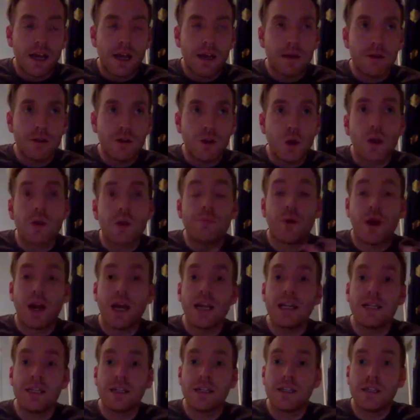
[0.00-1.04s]
Northern
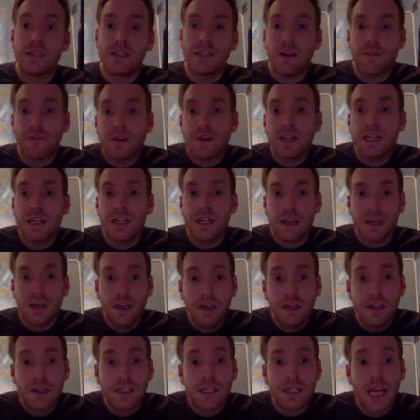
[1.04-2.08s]
Pride definitely
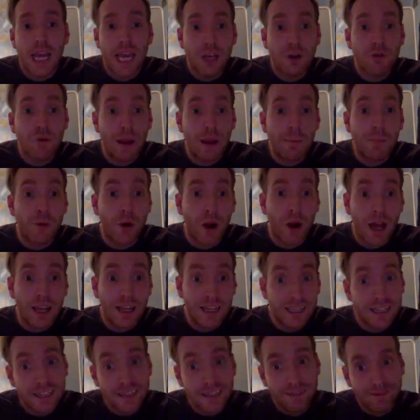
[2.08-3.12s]
take great
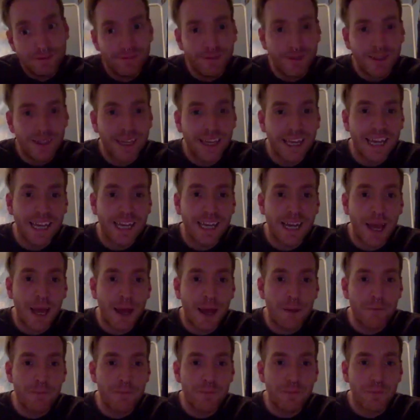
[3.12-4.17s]
pride
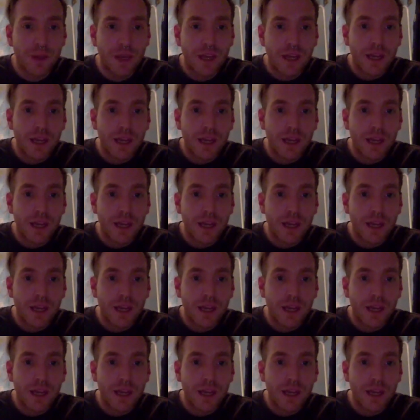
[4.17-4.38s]
in